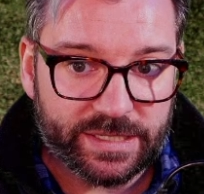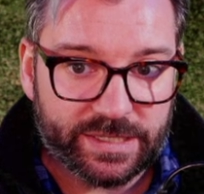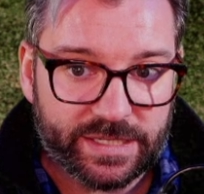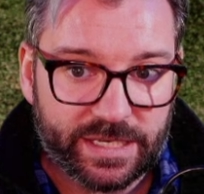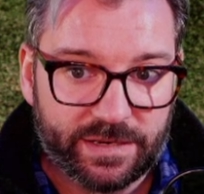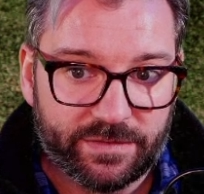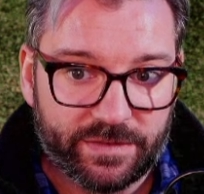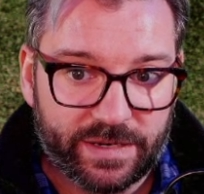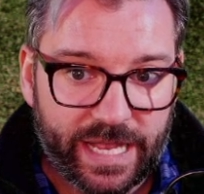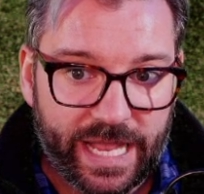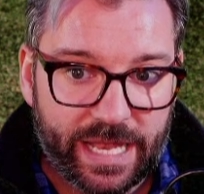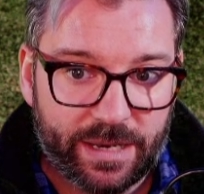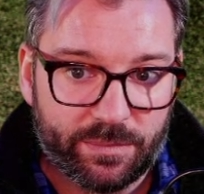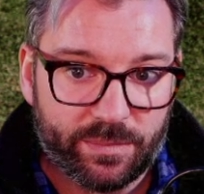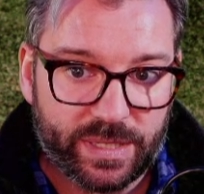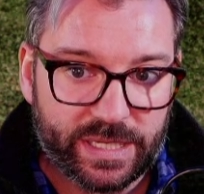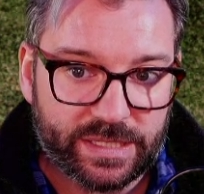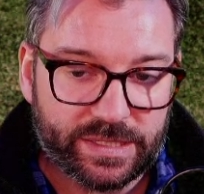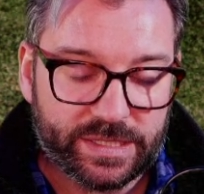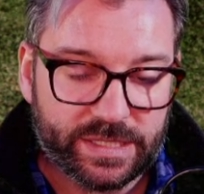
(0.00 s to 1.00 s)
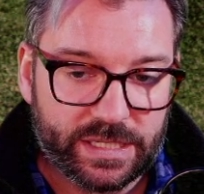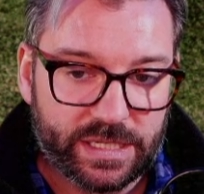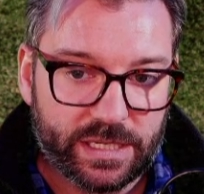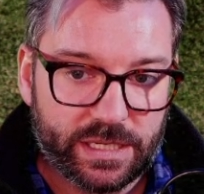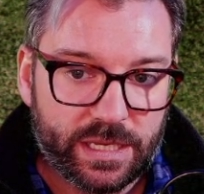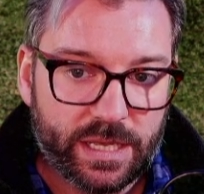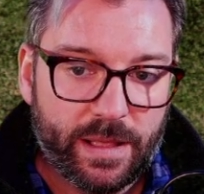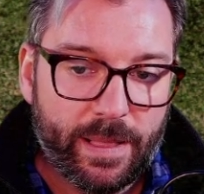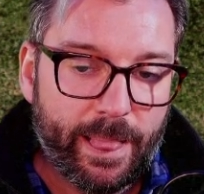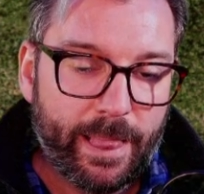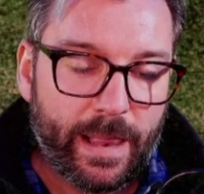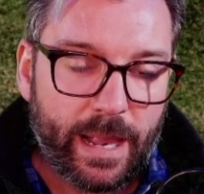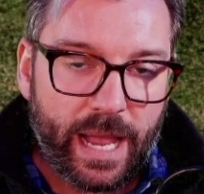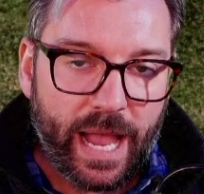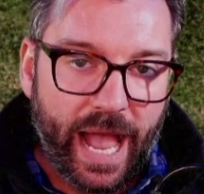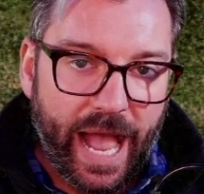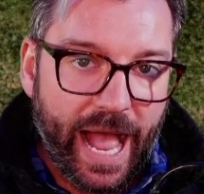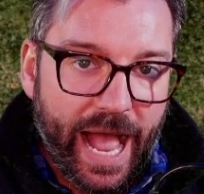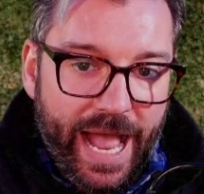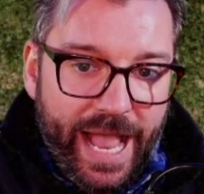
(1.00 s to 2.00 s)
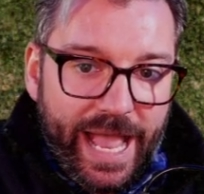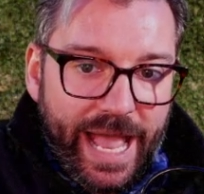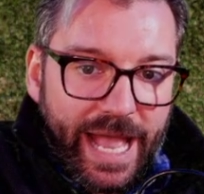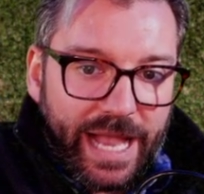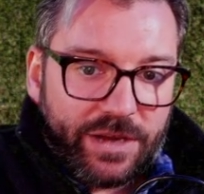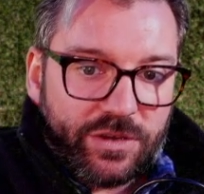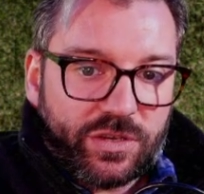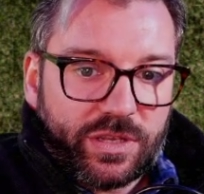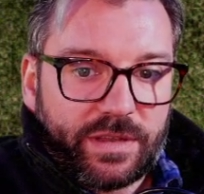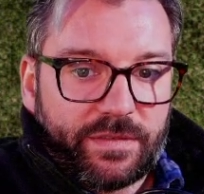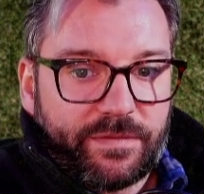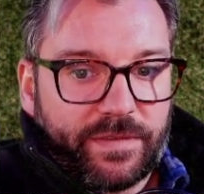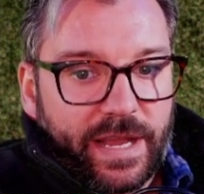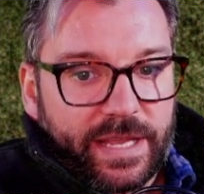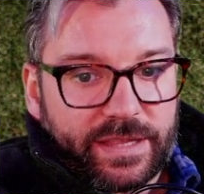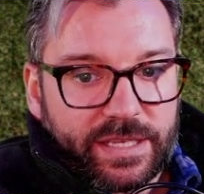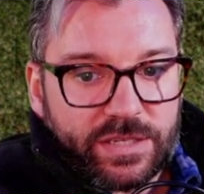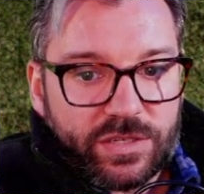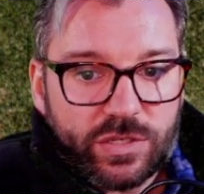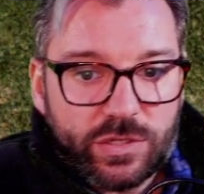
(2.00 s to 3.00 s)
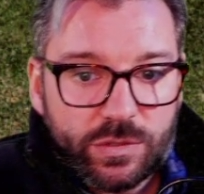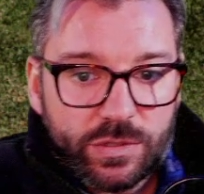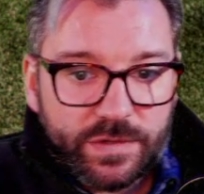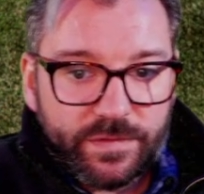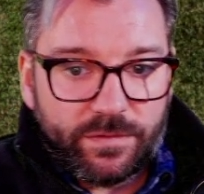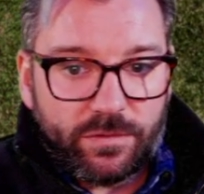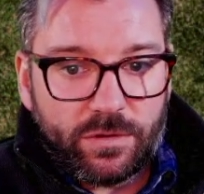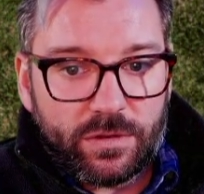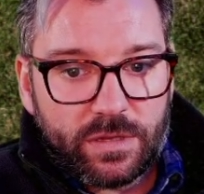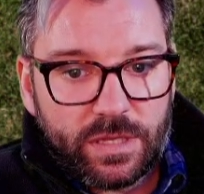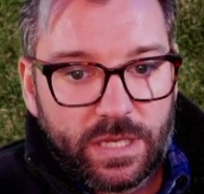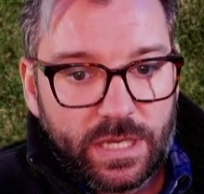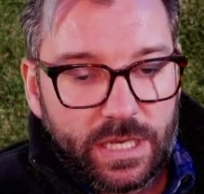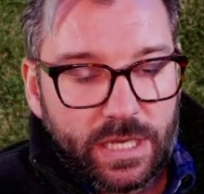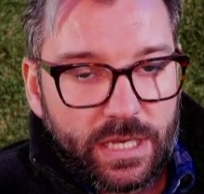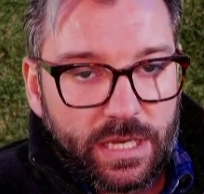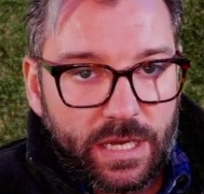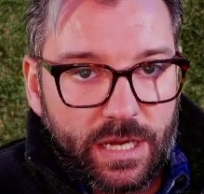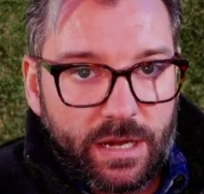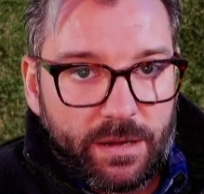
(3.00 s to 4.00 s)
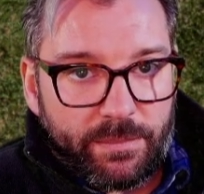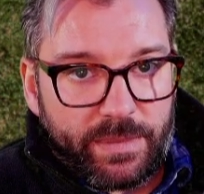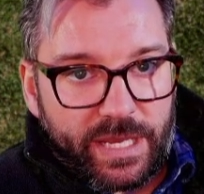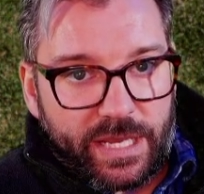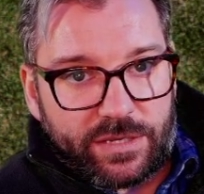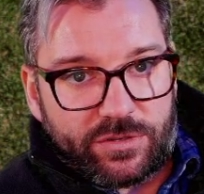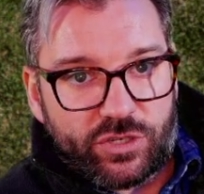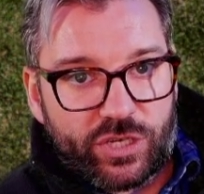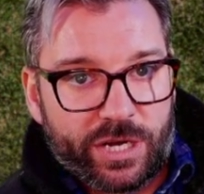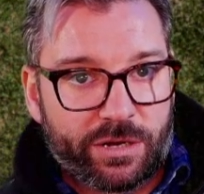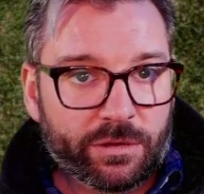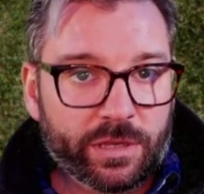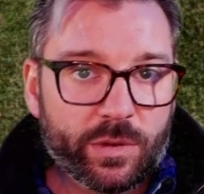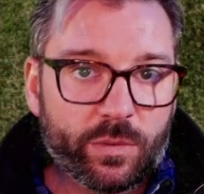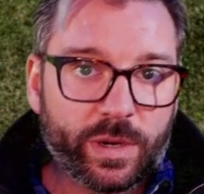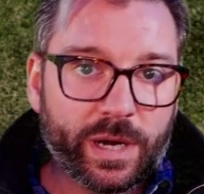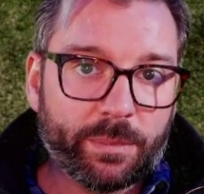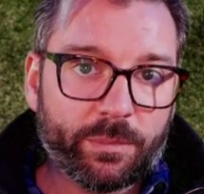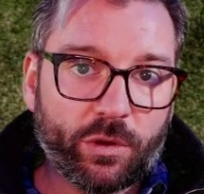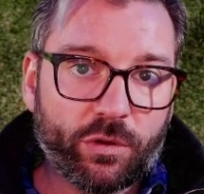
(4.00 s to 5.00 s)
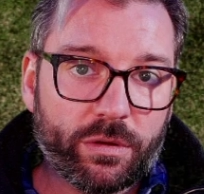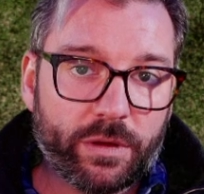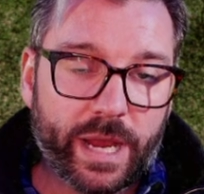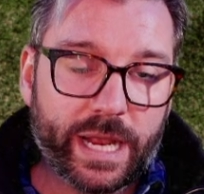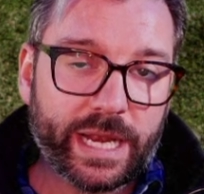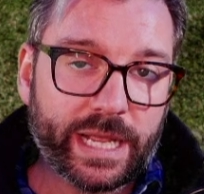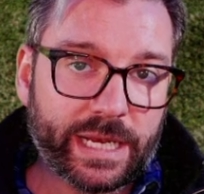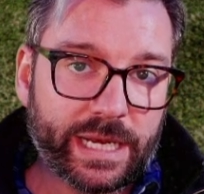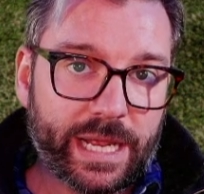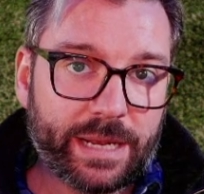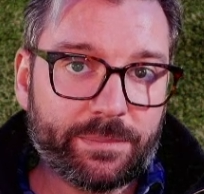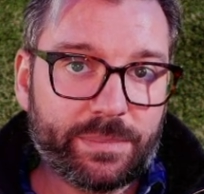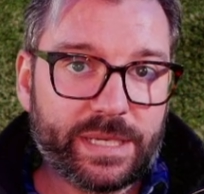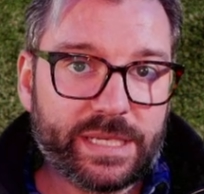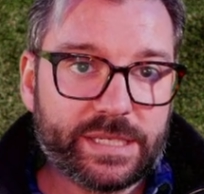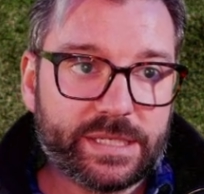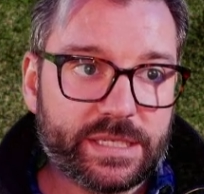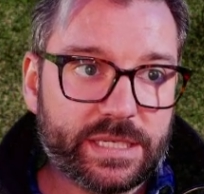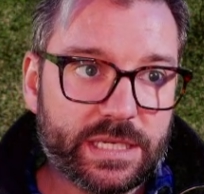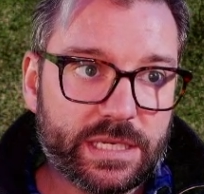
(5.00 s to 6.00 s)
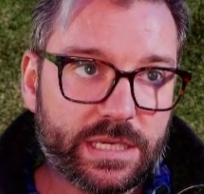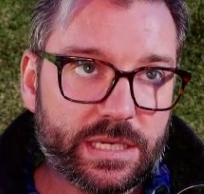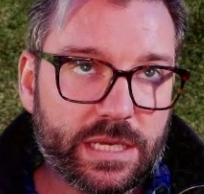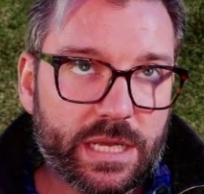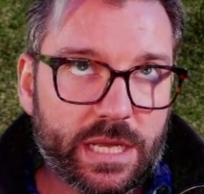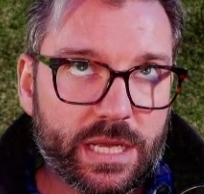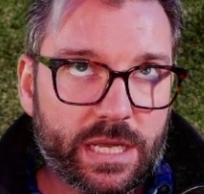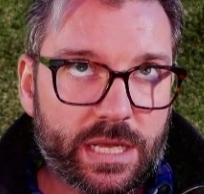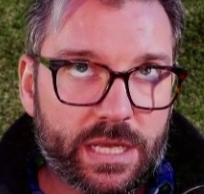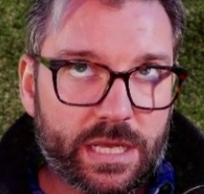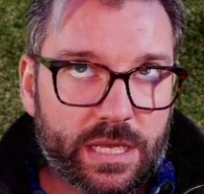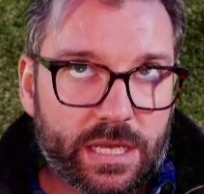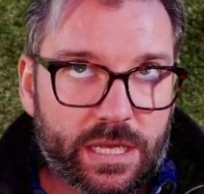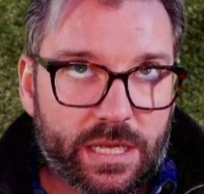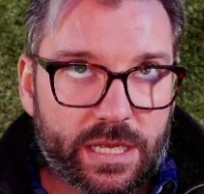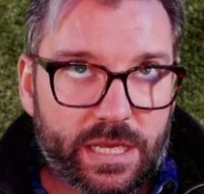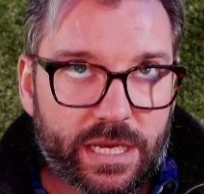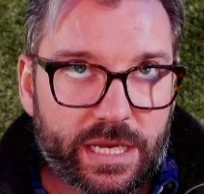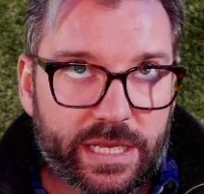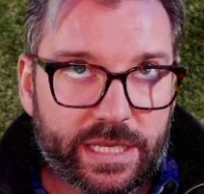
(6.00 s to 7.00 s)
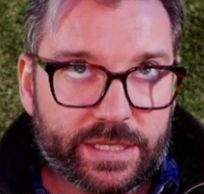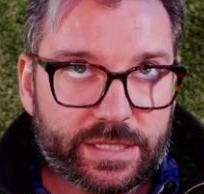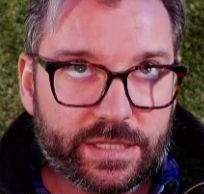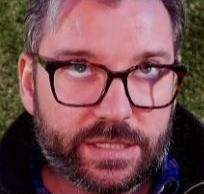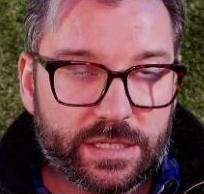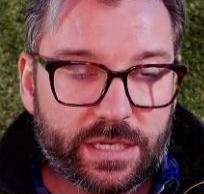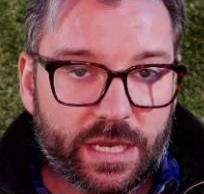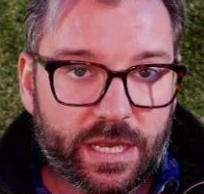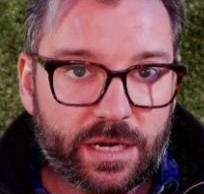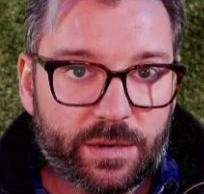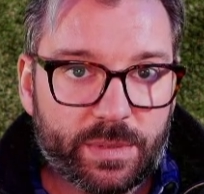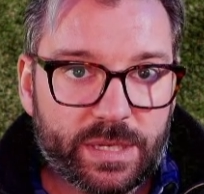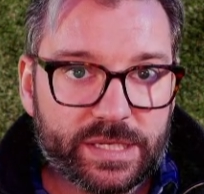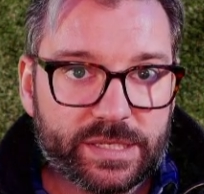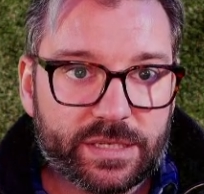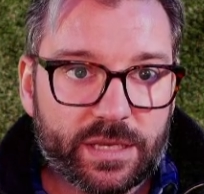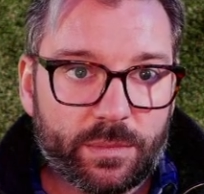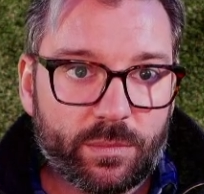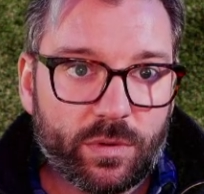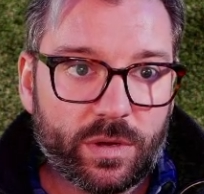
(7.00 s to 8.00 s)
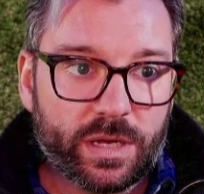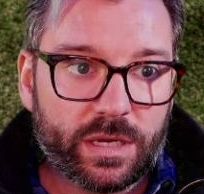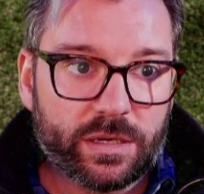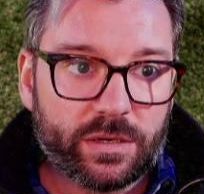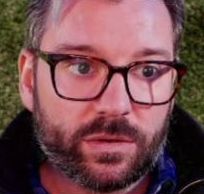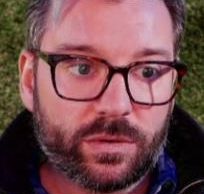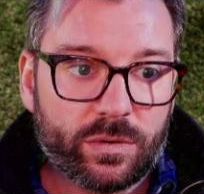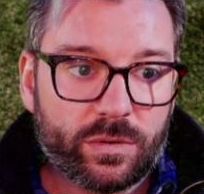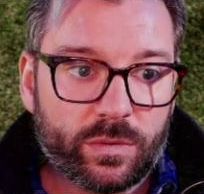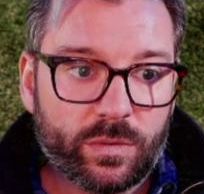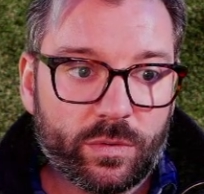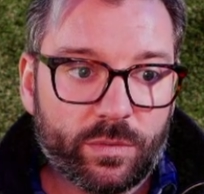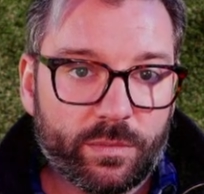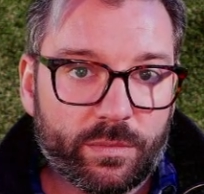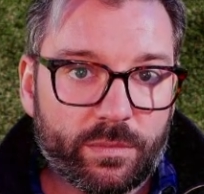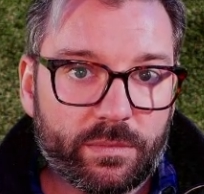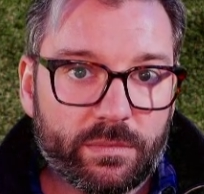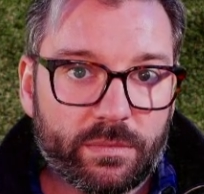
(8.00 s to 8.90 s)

instead of an NPC. I actually find this useful because generally when I'm creating an NPC, it's going to be someone who